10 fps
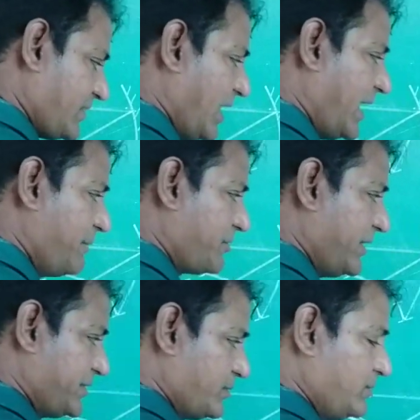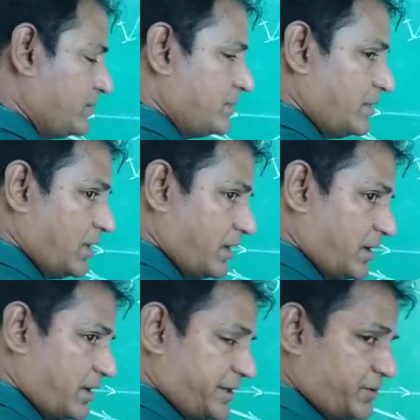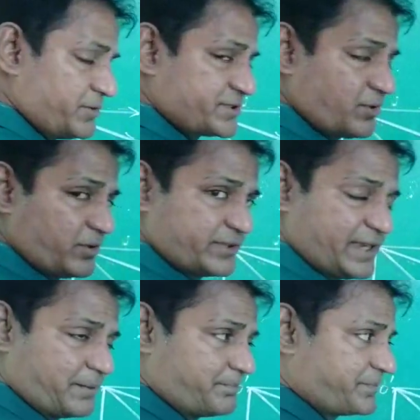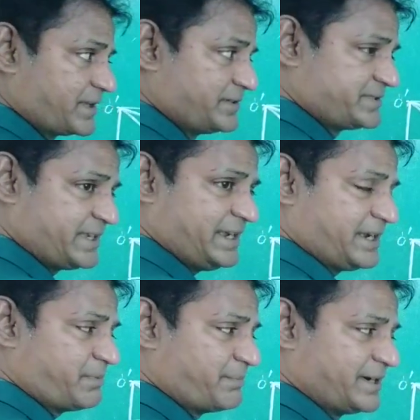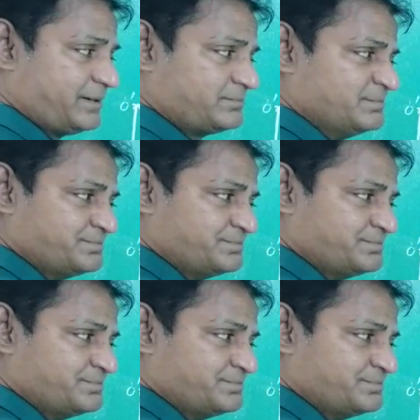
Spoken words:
I am going to use one thing. See, remember,